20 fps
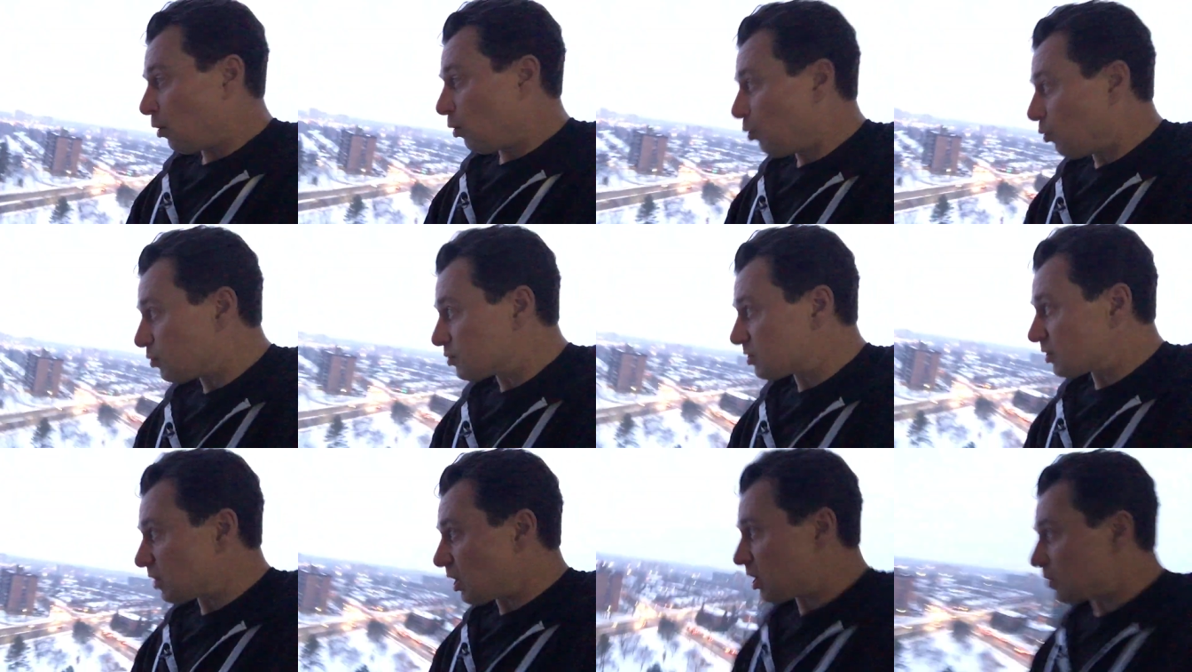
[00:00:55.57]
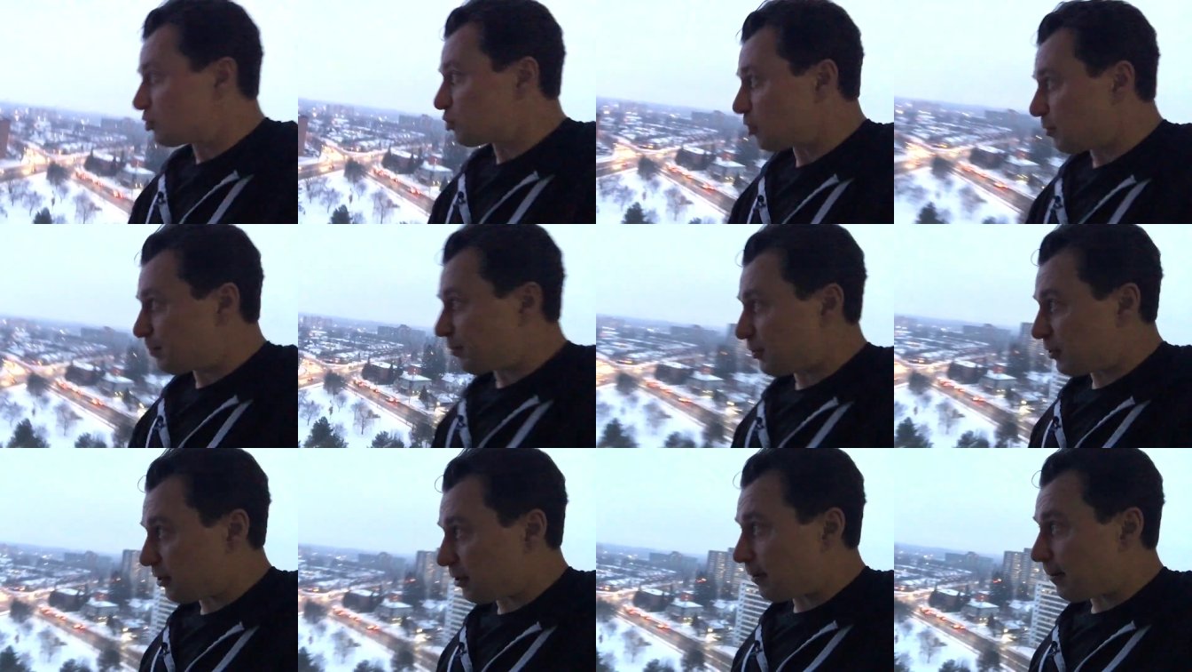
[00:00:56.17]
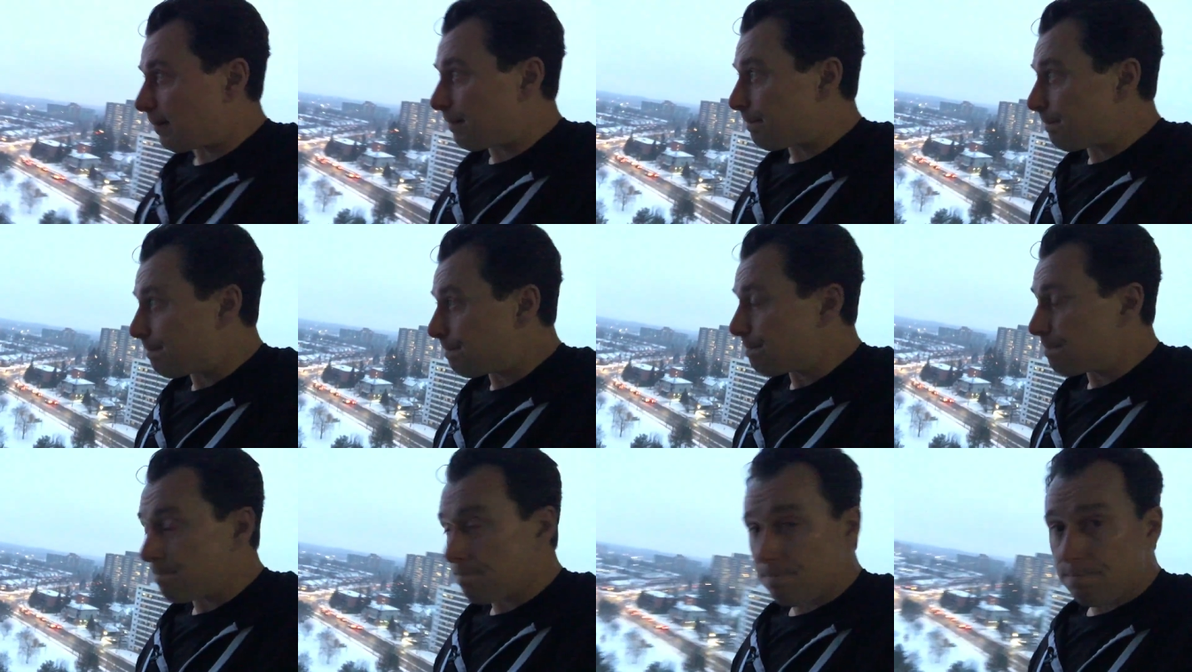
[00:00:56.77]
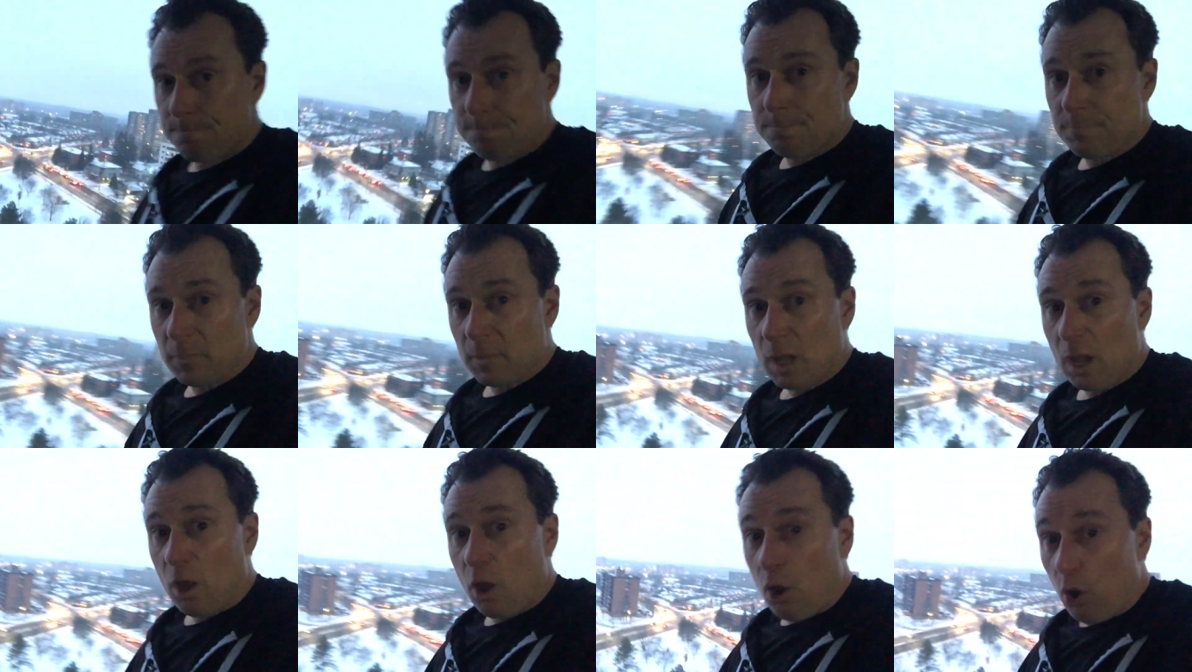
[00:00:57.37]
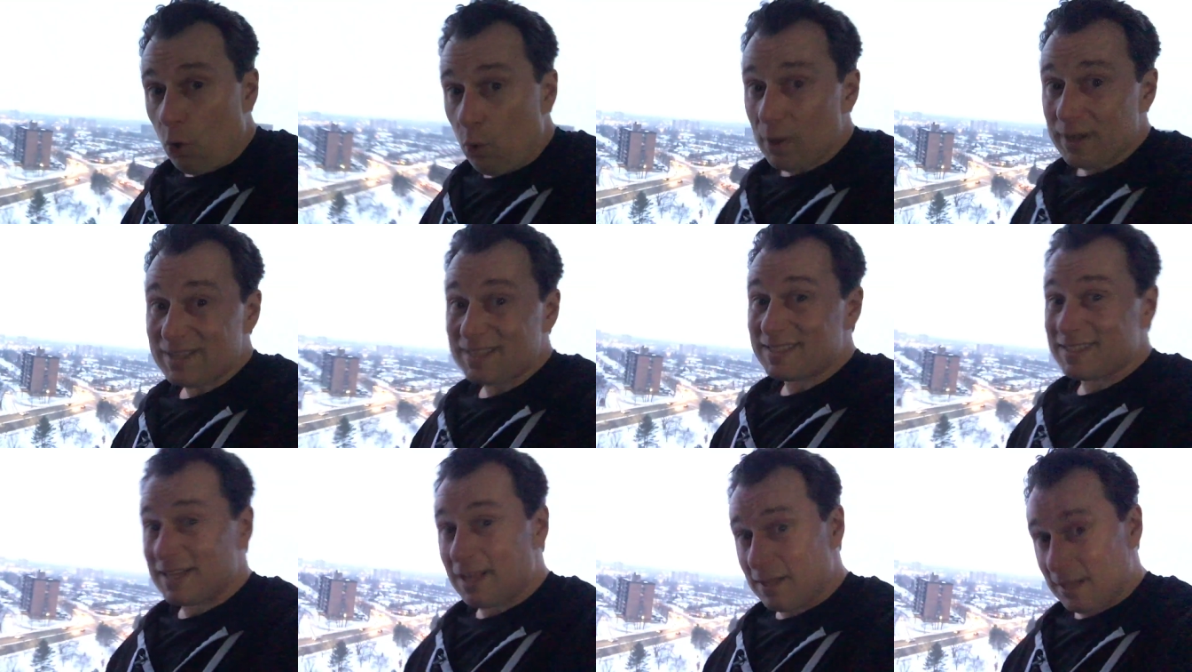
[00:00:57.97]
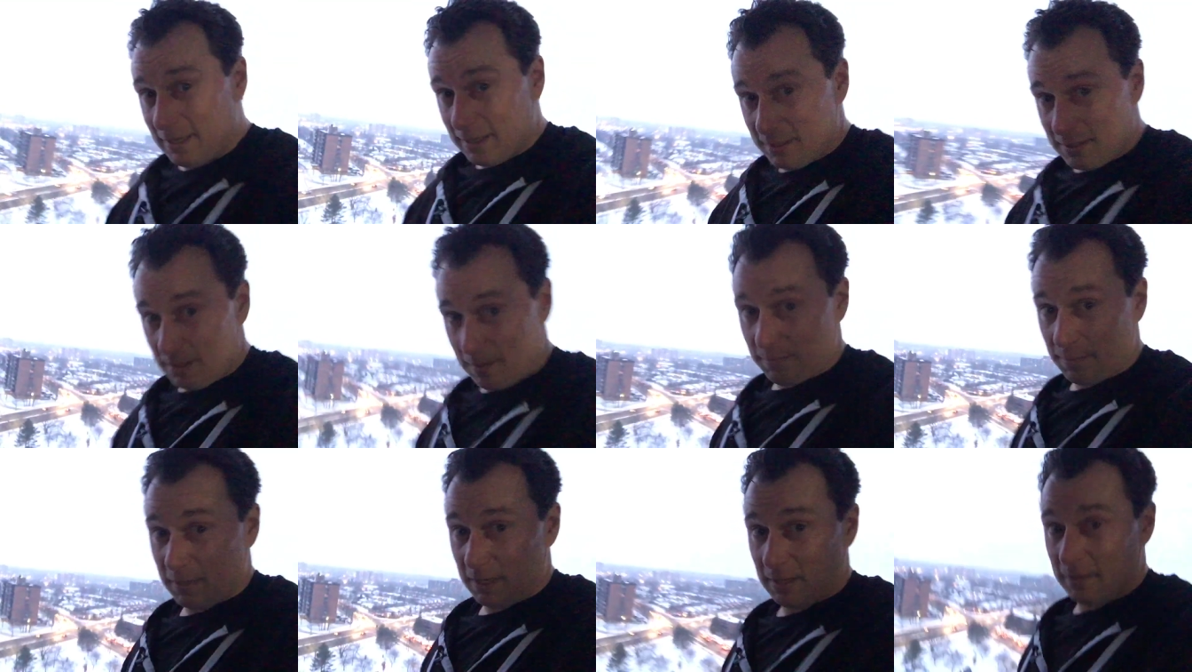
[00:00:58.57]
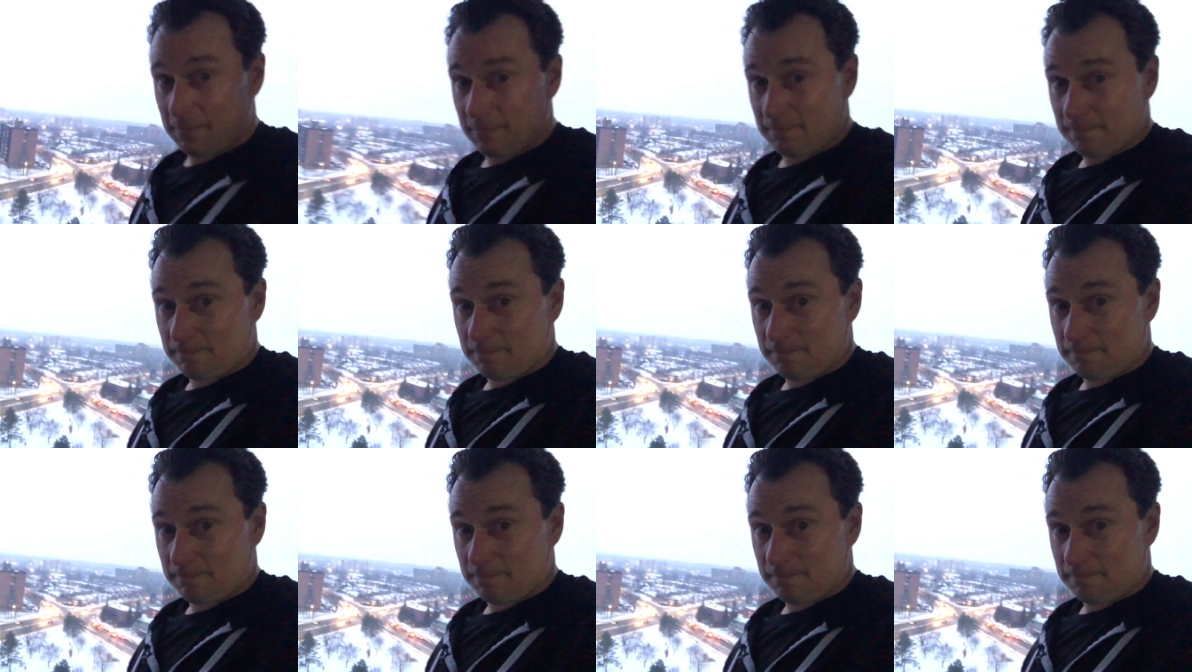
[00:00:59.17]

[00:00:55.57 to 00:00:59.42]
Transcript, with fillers: Who's an entrepreneur? Who is selling something?